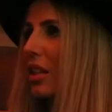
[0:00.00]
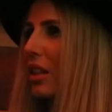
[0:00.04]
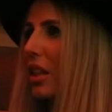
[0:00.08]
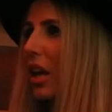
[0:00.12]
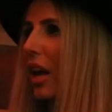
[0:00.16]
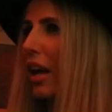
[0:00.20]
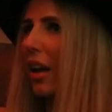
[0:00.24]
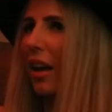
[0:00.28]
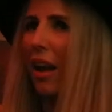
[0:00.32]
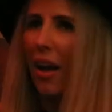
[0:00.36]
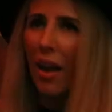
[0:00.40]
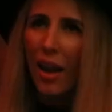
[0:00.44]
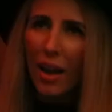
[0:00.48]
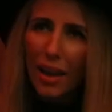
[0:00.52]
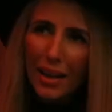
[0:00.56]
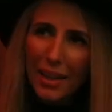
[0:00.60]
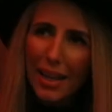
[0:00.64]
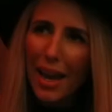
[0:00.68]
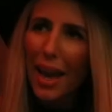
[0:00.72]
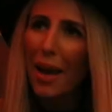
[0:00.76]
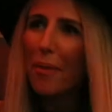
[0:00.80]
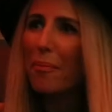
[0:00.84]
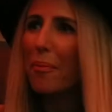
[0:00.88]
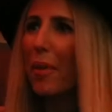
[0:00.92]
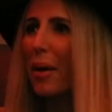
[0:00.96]
to think,
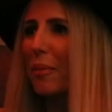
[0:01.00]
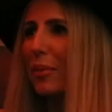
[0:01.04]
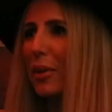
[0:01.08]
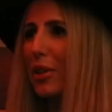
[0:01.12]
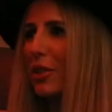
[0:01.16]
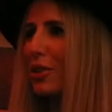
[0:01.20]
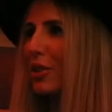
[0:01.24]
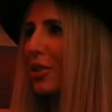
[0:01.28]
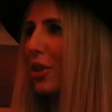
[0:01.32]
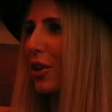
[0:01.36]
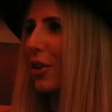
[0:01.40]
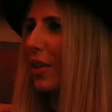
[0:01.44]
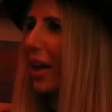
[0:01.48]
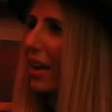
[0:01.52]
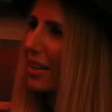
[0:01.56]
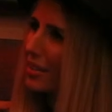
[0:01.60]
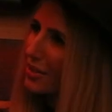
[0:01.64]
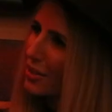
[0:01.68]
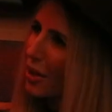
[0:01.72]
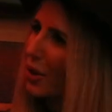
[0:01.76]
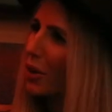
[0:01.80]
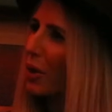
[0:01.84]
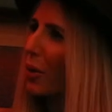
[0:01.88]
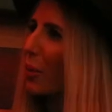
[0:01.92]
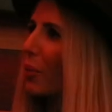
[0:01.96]
yeah, mum can do
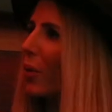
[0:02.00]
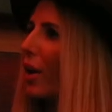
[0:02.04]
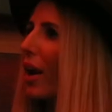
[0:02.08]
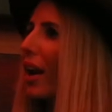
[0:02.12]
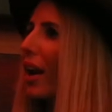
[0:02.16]
that, so can